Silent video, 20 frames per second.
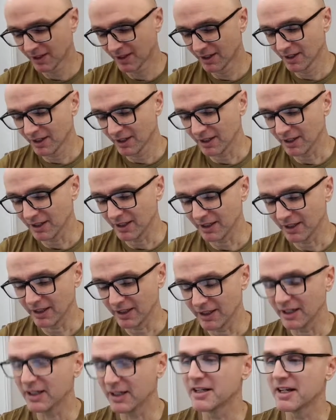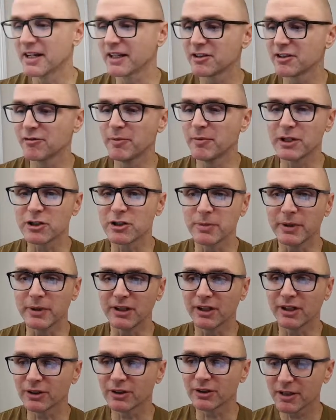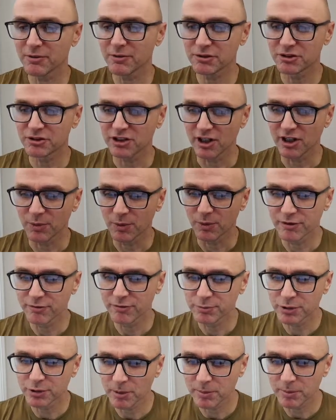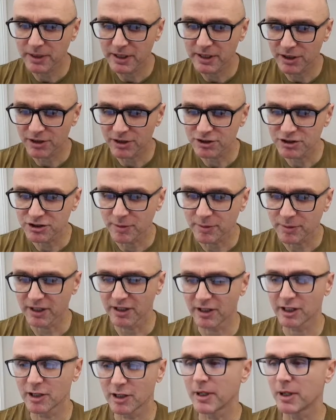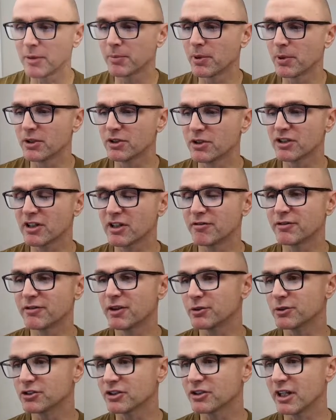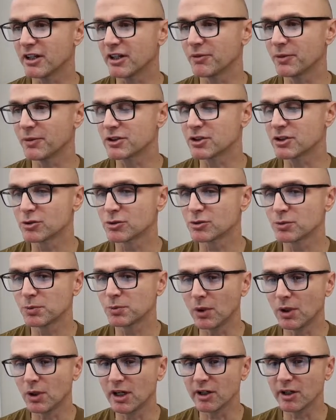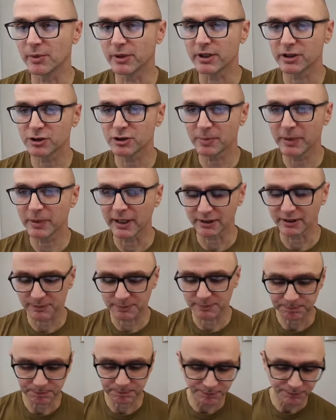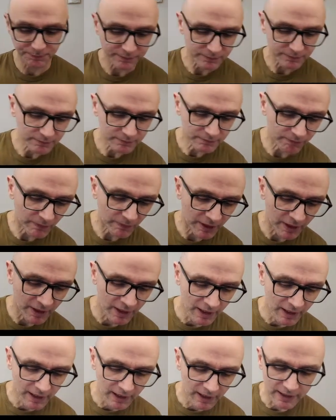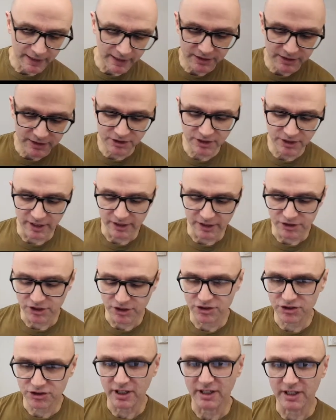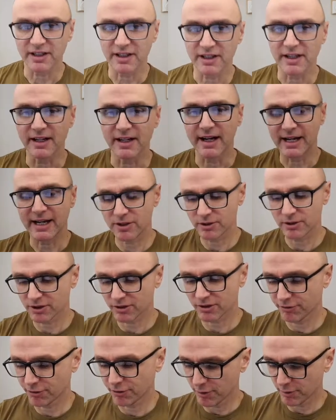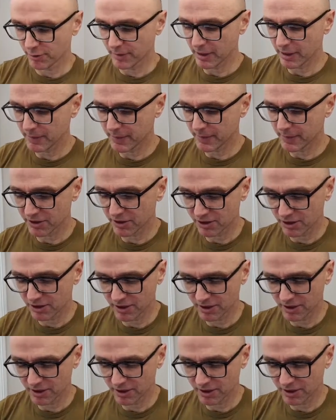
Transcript: a negative measurement. Okay, so we've probably got something like about 0.7 volts there, which is what I would expect. Let's just take that out for the moment.